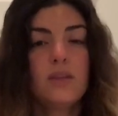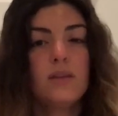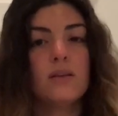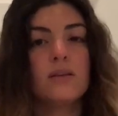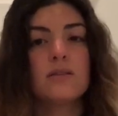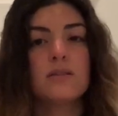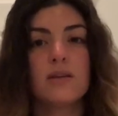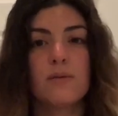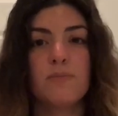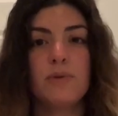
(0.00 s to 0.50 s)

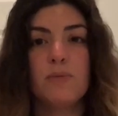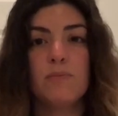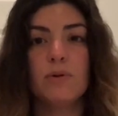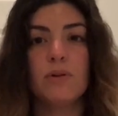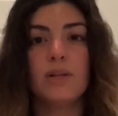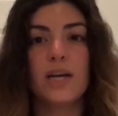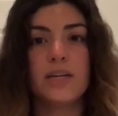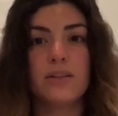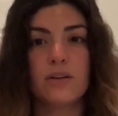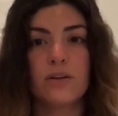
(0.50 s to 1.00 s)
Some people
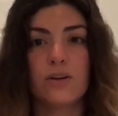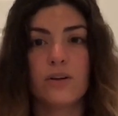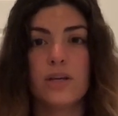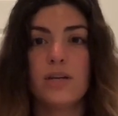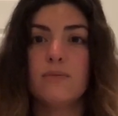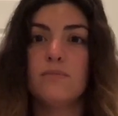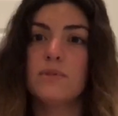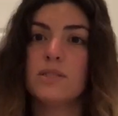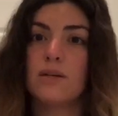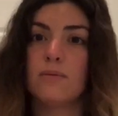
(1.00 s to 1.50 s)
like the
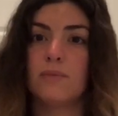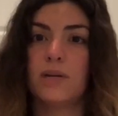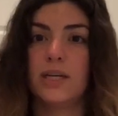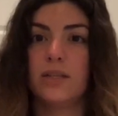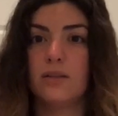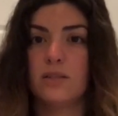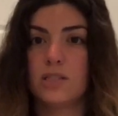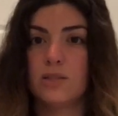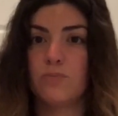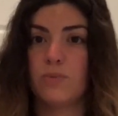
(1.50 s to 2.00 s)
cream, some like
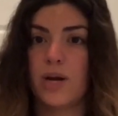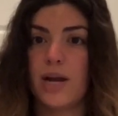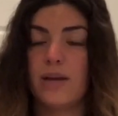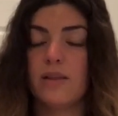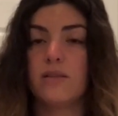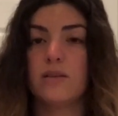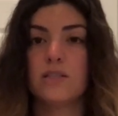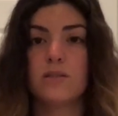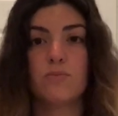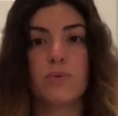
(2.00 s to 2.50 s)
the spray.
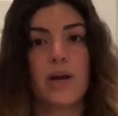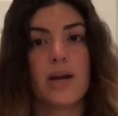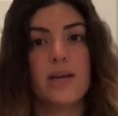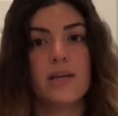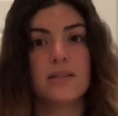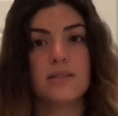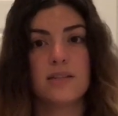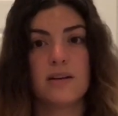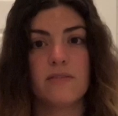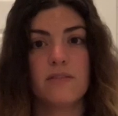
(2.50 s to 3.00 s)
The spray
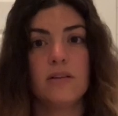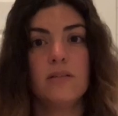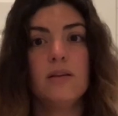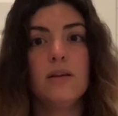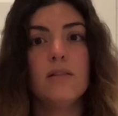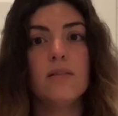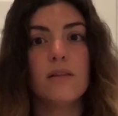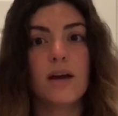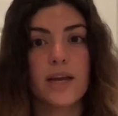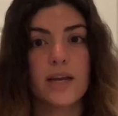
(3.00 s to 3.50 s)
is definitely
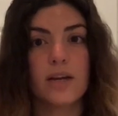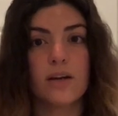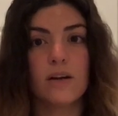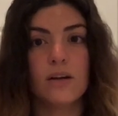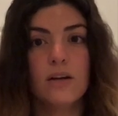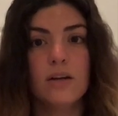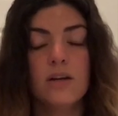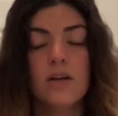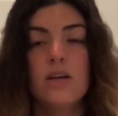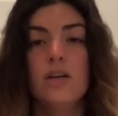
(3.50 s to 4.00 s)

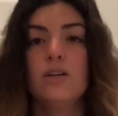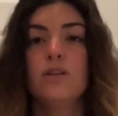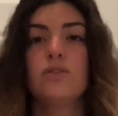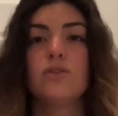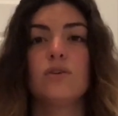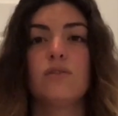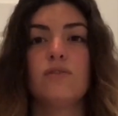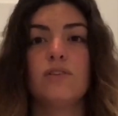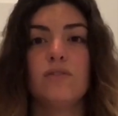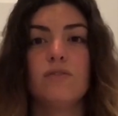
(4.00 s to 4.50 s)
lighter, so
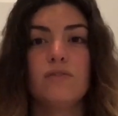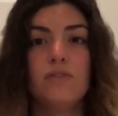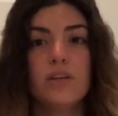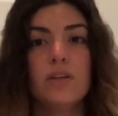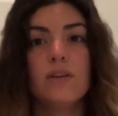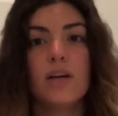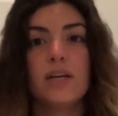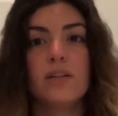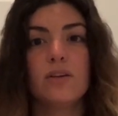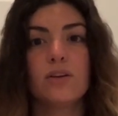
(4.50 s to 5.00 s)
if you feel
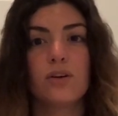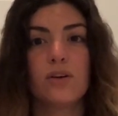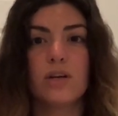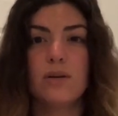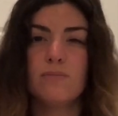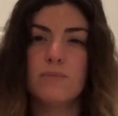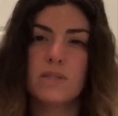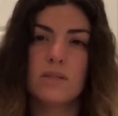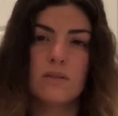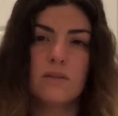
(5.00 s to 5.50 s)
like the
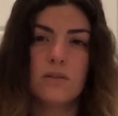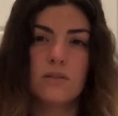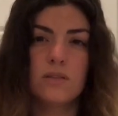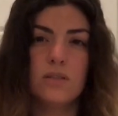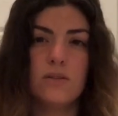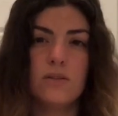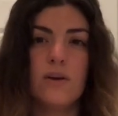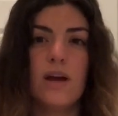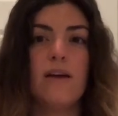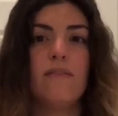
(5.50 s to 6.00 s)
cream's a little
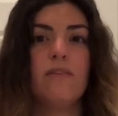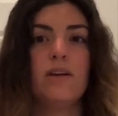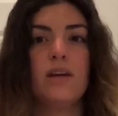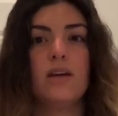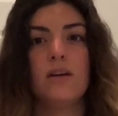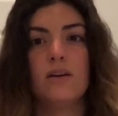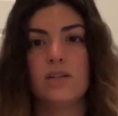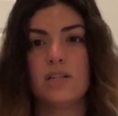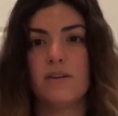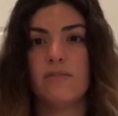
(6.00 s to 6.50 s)
too
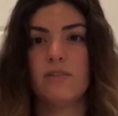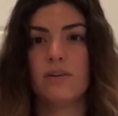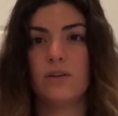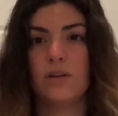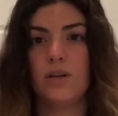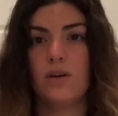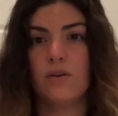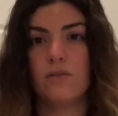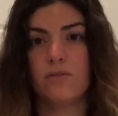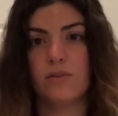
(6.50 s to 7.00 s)
heavy, definitely
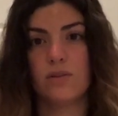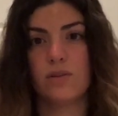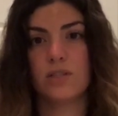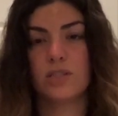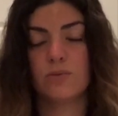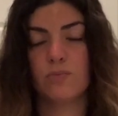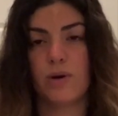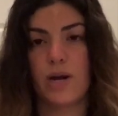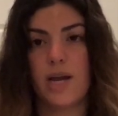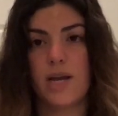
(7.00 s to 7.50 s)
go for the
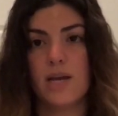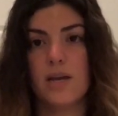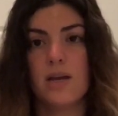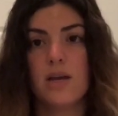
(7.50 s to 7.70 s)
spray.